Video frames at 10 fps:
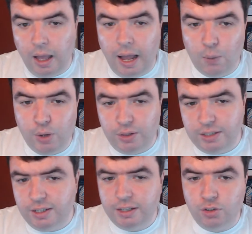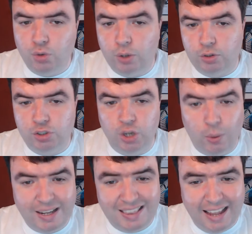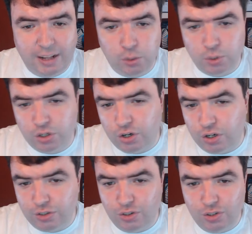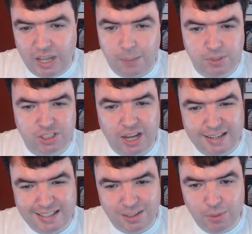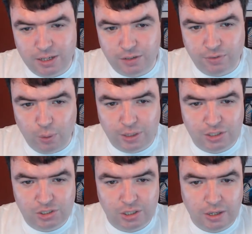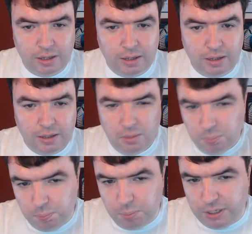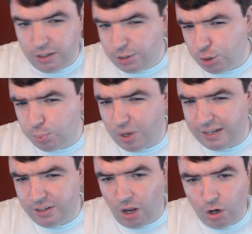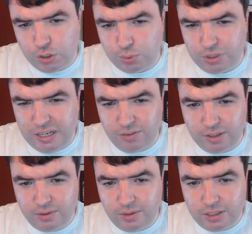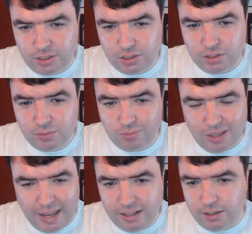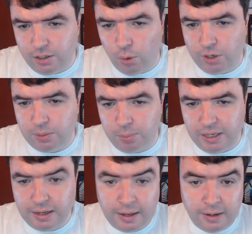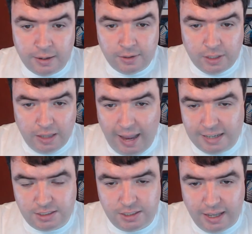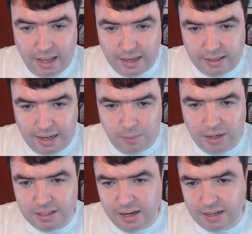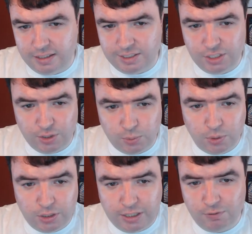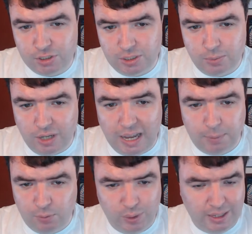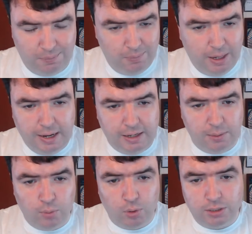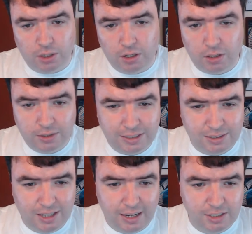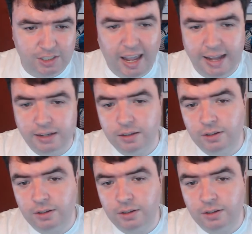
I really did enjoy the show, and I liked the return to the episodic comedic focus, but it also brought into harsh relief that this is likely going to be the last animated Hayate series we're going to get for some time, if we get any more at all, and that's kind of sad.